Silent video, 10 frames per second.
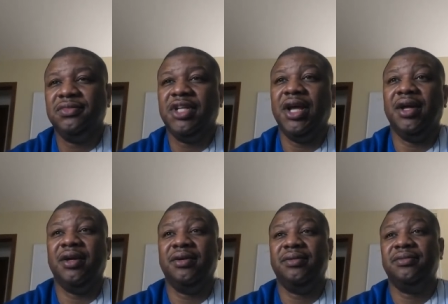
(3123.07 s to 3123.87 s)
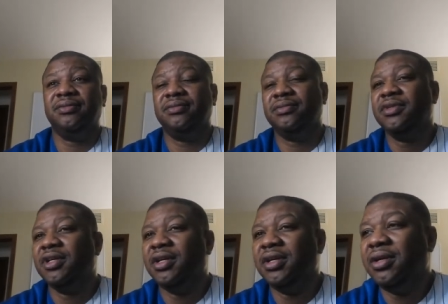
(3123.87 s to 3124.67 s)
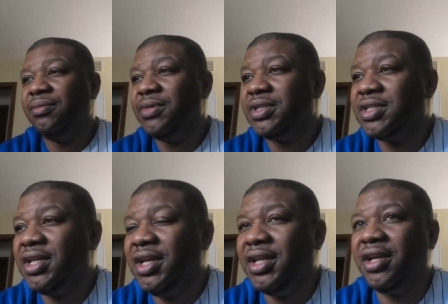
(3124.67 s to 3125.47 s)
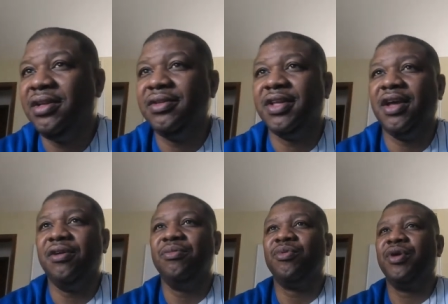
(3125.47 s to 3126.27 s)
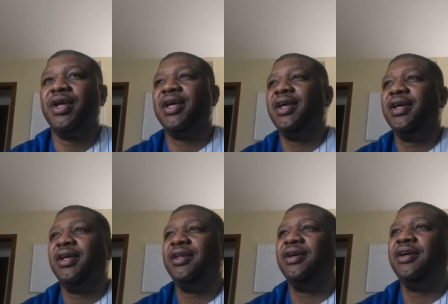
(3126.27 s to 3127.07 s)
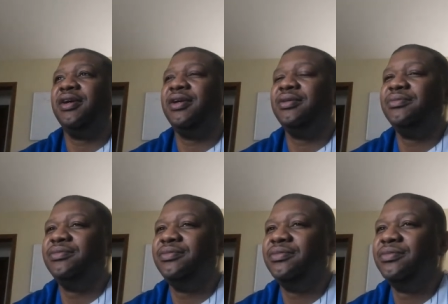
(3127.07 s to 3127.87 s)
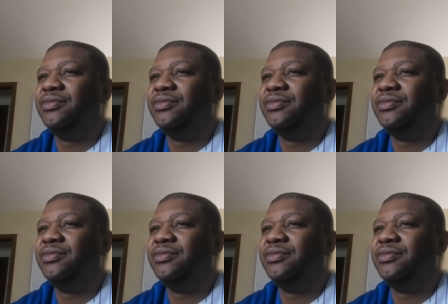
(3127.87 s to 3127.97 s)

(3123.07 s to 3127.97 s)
Yeah. But see, they they gonna bring in um